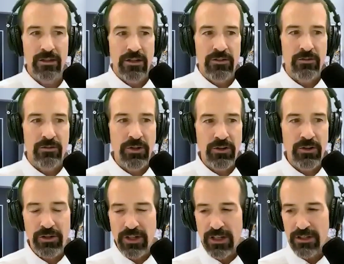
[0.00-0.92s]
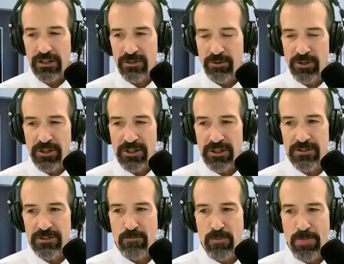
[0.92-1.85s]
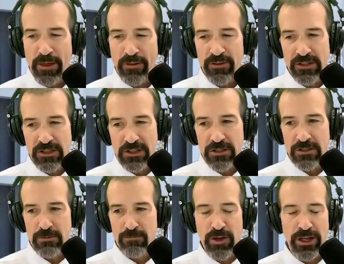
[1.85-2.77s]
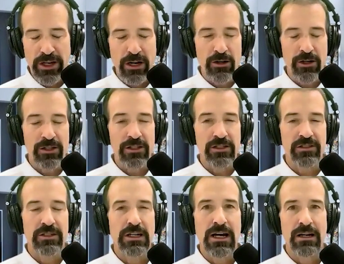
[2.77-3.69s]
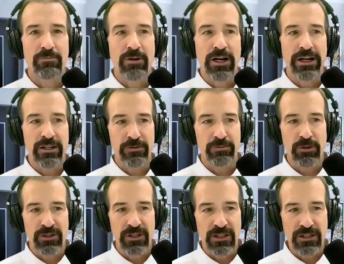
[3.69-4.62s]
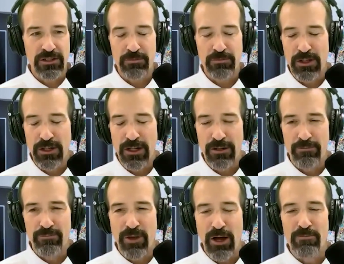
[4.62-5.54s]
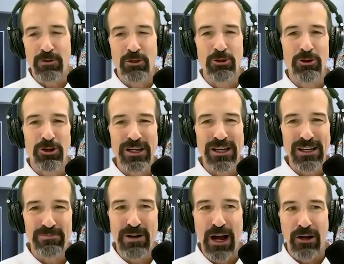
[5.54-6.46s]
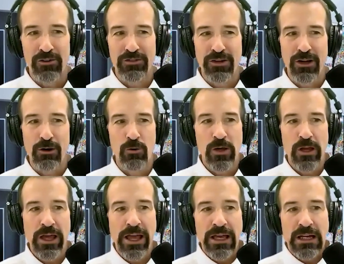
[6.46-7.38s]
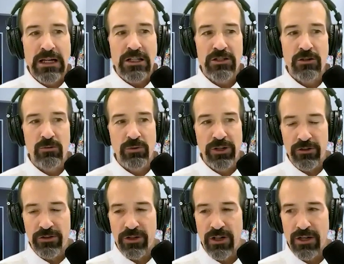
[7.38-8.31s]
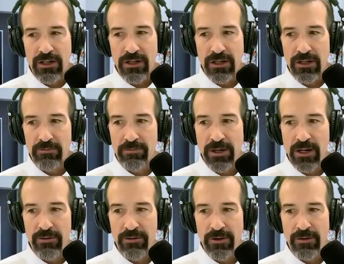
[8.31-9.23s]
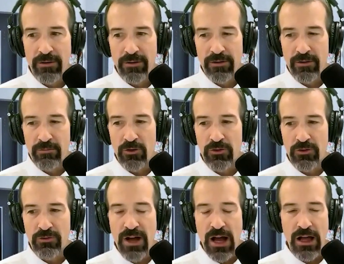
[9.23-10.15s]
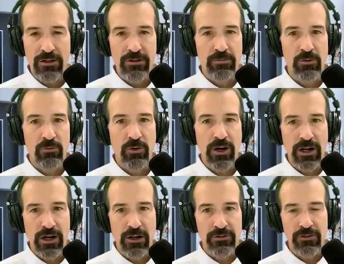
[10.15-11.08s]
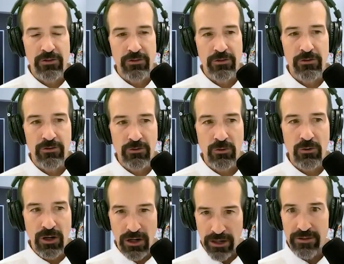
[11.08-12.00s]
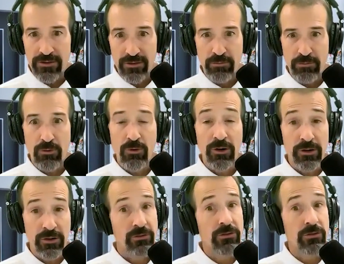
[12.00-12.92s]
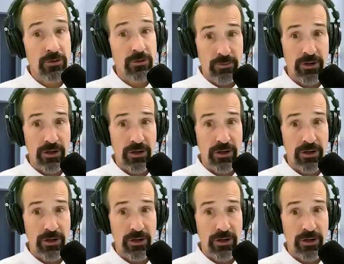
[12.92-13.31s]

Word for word: So when you're looking at some of these, and this is an area that's not my expertise, but uh, mm-hmm. I'm learning about. So, so when you're talking about uh, your most valuable warehouses, door height's important, so you can bring